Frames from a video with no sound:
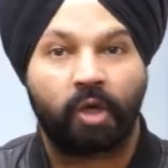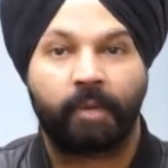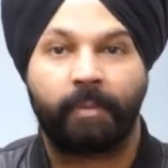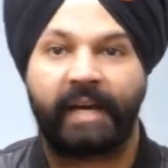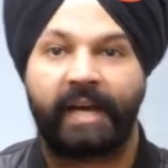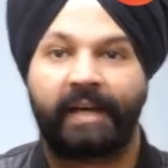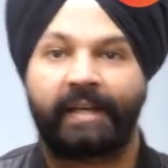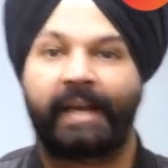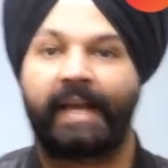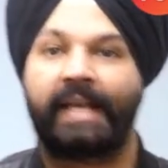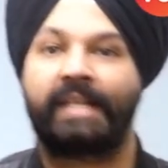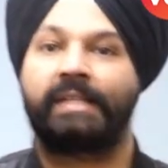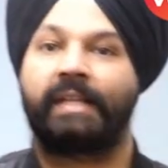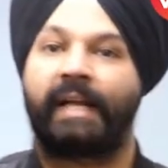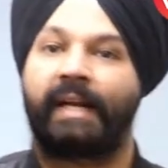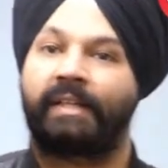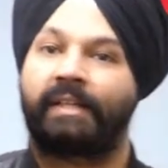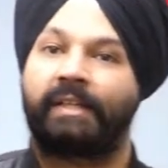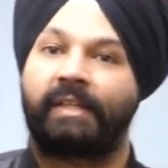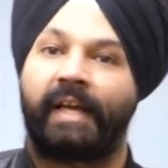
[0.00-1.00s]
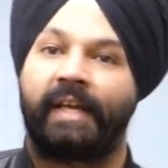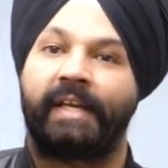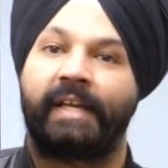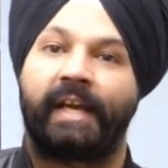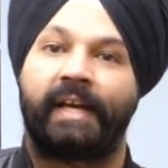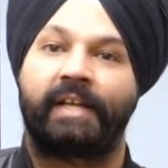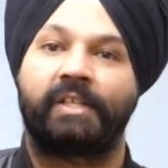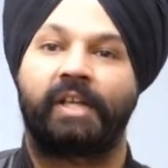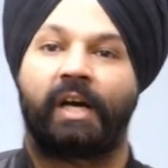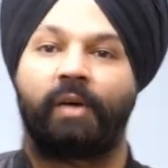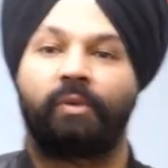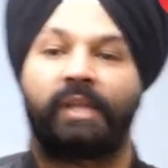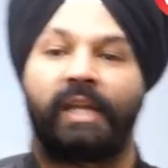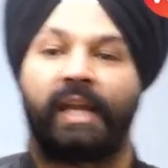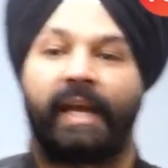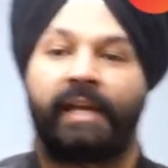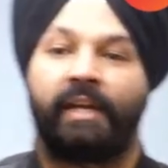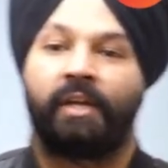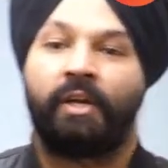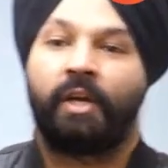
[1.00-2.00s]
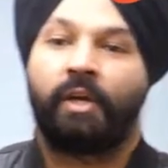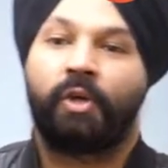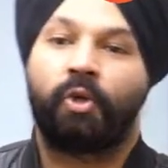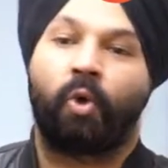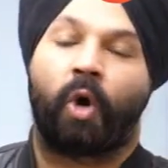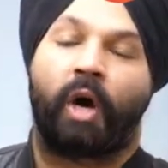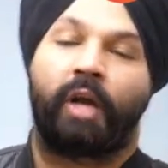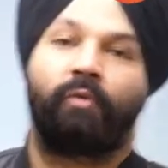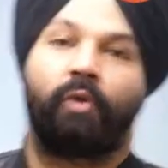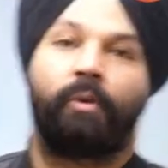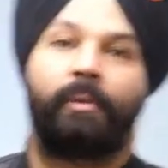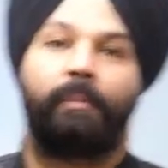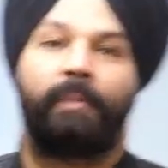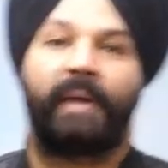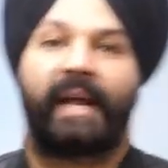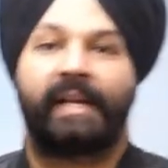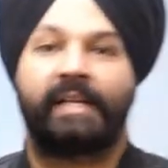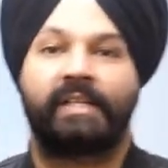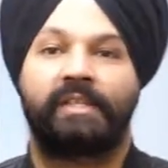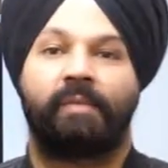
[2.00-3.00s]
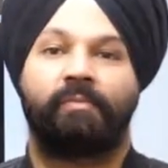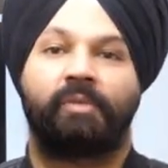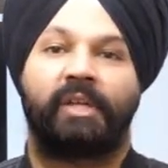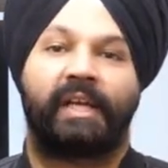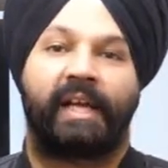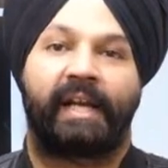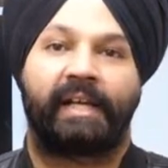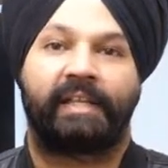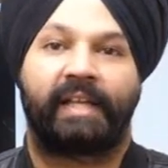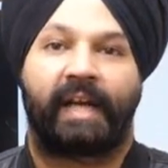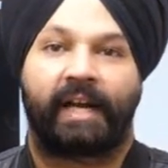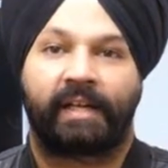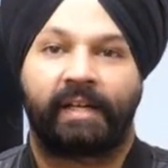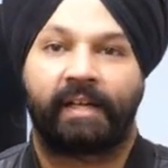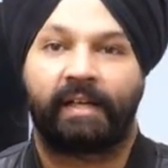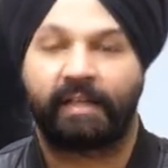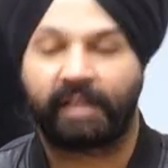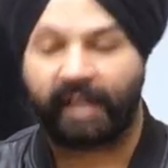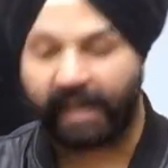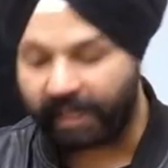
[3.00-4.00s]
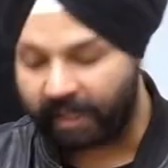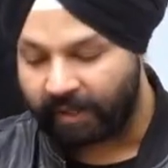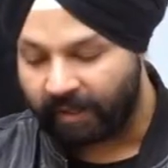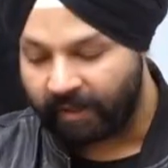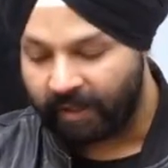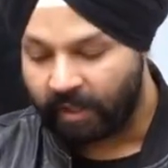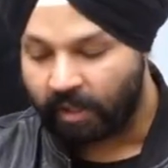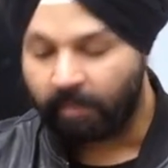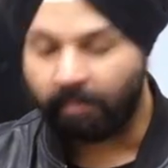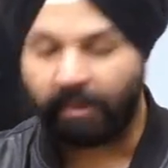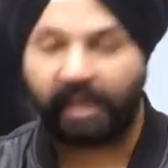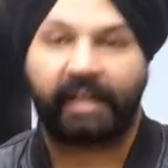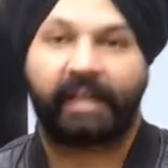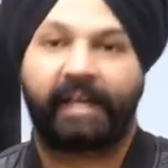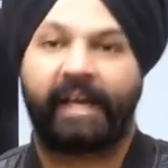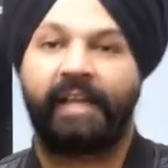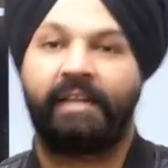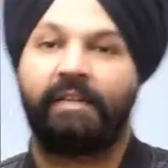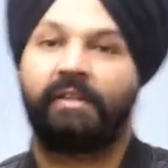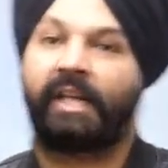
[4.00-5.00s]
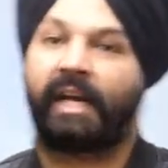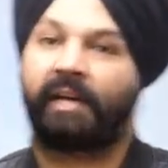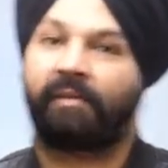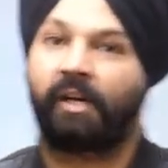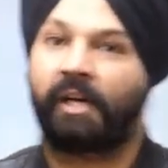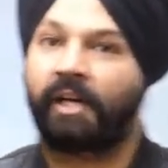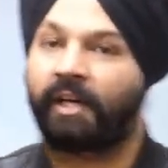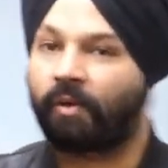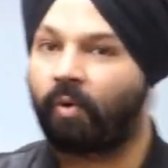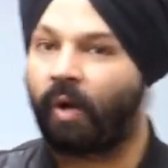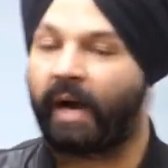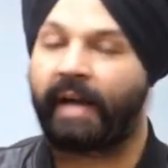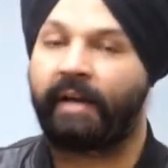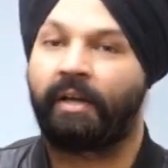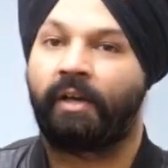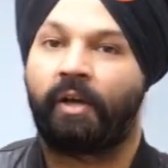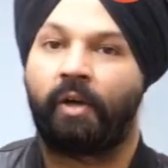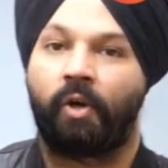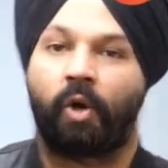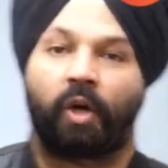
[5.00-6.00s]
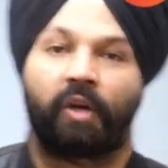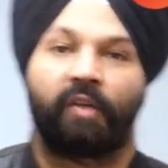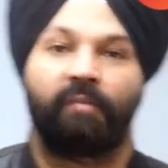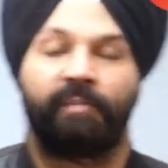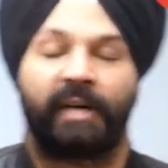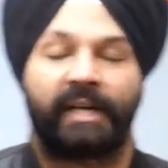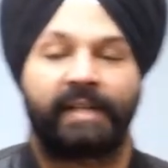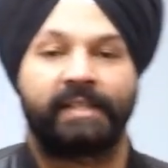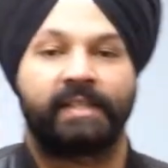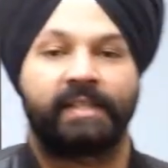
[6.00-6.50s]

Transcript: Could be a case that 10 years down the line, you all would be planning something like that, right? But again, that will require a lot of